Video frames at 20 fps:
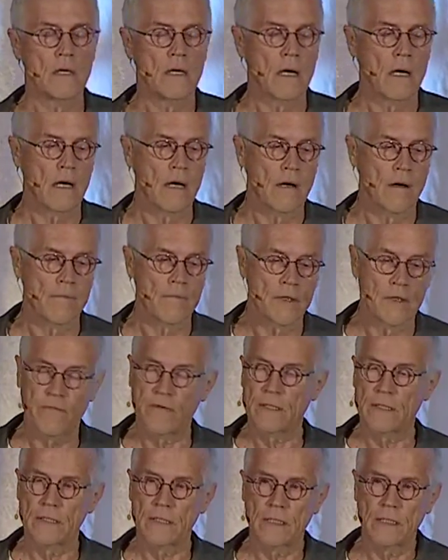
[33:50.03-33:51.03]
Um, if
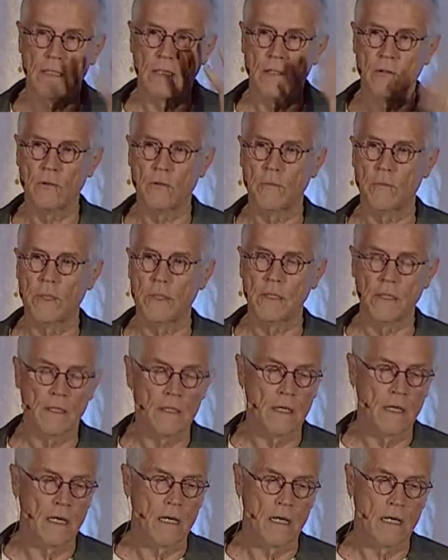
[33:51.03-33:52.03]
it did, it would be
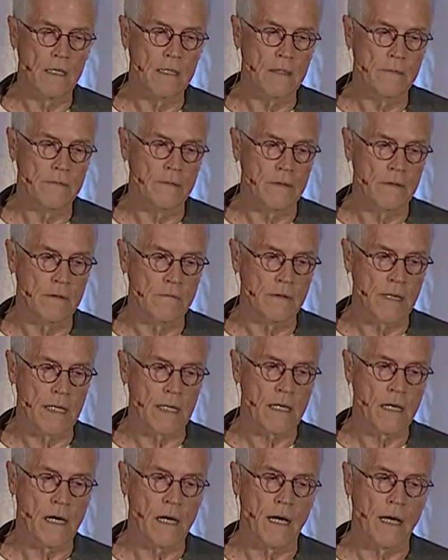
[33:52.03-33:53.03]
uh, even
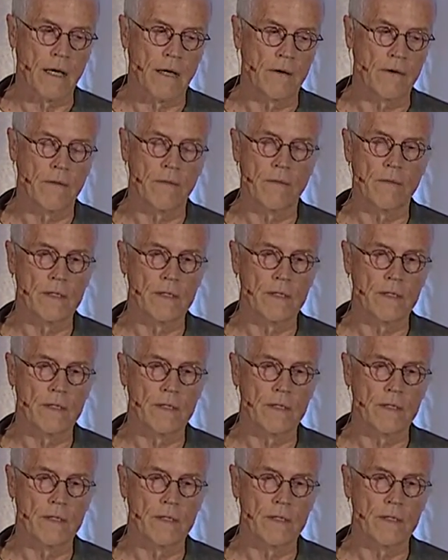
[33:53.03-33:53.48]
rank higher.